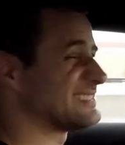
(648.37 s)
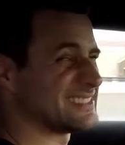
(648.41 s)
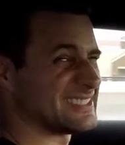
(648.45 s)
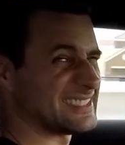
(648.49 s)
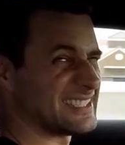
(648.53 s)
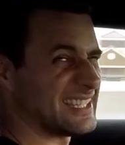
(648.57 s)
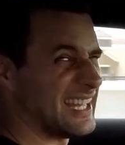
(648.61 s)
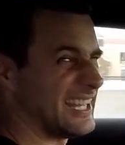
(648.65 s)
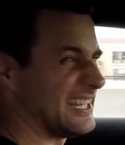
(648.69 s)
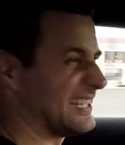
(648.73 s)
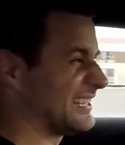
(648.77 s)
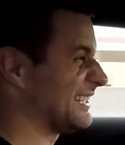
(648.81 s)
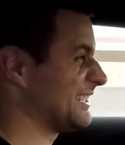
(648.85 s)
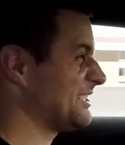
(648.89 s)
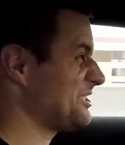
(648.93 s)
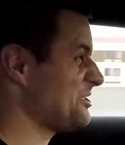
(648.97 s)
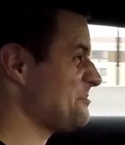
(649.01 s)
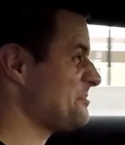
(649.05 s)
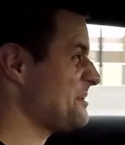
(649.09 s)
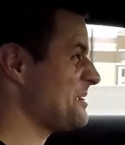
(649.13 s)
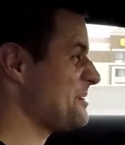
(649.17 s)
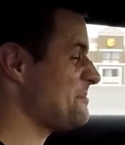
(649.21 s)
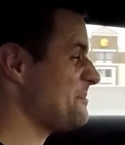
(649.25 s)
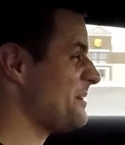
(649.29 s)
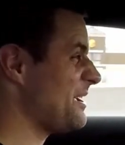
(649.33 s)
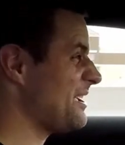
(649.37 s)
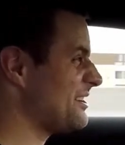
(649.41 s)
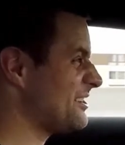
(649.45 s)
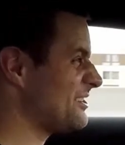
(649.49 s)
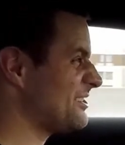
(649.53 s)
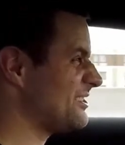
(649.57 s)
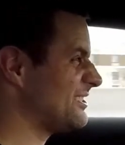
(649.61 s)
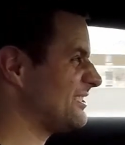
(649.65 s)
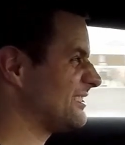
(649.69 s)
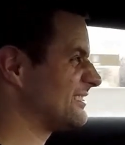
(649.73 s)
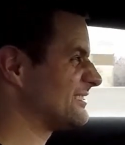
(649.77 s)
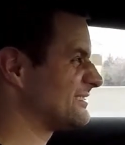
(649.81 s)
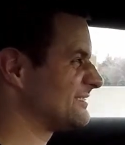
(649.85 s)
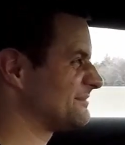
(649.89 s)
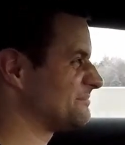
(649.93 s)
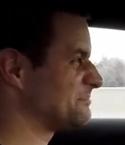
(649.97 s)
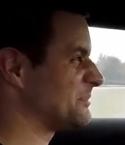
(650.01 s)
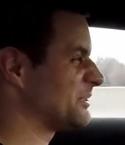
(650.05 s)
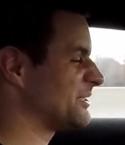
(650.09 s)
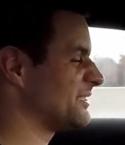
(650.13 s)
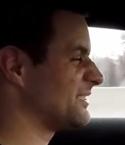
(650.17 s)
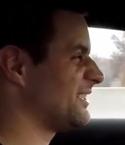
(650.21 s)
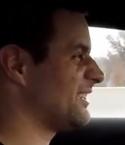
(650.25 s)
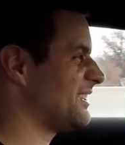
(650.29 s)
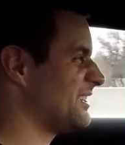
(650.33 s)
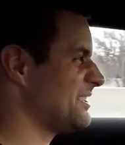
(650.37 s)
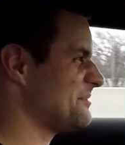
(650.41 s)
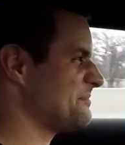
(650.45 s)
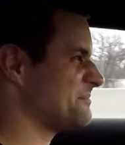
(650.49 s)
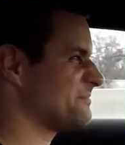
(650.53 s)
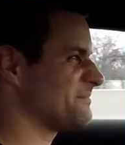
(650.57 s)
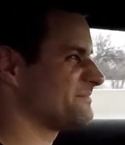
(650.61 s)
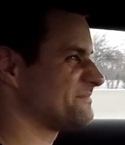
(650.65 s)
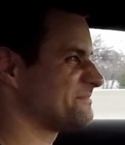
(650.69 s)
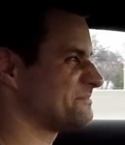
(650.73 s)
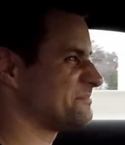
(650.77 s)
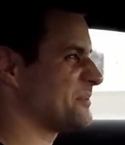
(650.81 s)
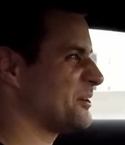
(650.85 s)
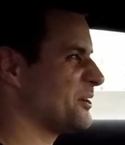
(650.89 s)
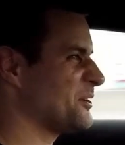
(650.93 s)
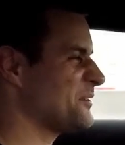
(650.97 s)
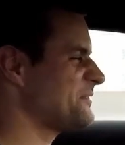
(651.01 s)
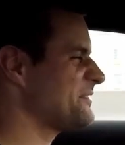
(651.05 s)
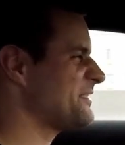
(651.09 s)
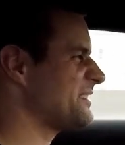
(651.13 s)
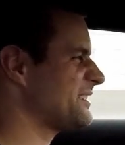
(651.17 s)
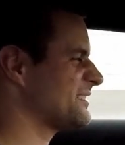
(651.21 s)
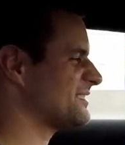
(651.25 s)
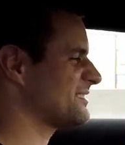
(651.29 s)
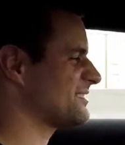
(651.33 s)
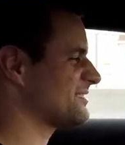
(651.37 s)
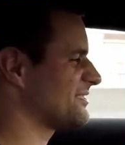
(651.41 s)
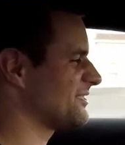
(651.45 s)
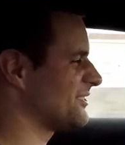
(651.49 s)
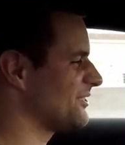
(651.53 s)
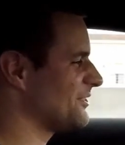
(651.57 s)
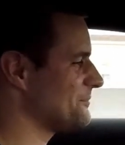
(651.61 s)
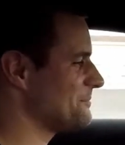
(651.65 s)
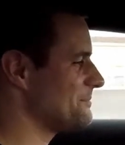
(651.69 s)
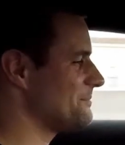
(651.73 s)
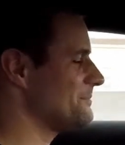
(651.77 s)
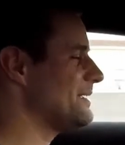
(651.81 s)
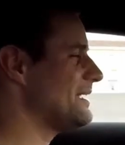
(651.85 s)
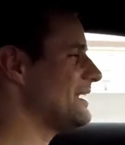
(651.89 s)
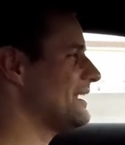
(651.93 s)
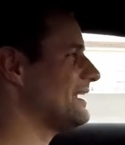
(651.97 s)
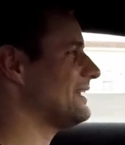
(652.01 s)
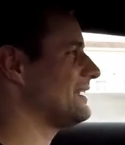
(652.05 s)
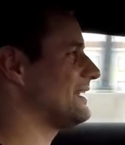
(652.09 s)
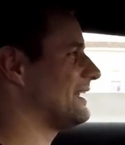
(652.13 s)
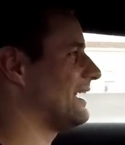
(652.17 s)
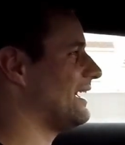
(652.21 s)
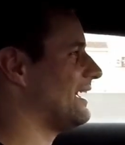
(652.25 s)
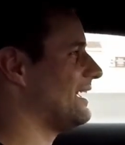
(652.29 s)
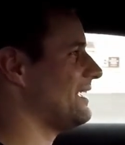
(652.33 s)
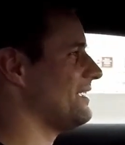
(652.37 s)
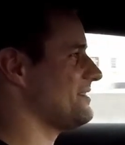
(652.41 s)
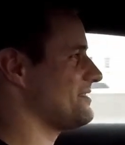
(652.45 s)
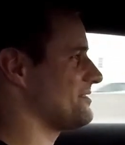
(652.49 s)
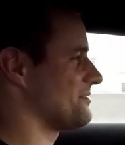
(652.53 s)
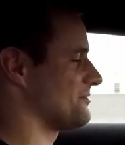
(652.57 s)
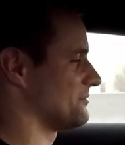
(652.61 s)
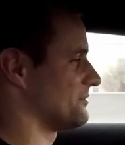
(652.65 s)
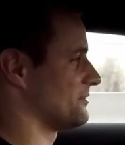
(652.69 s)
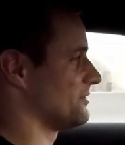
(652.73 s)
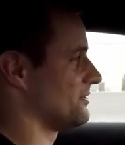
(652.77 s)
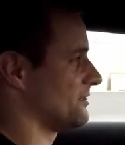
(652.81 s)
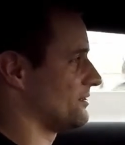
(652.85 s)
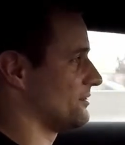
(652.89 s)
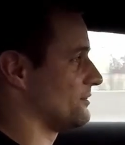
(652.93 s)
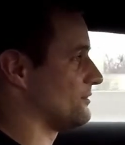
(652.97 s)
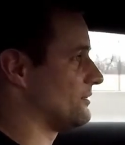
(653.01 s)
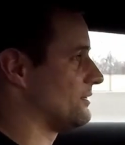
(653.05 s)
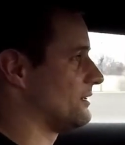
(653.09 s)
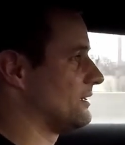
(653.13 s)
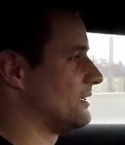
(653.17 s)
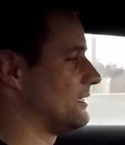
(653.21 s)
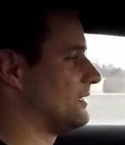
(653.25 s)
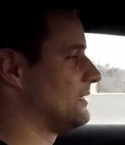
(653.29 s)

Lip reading: A little bit better, but not perfect. So man, I don't know.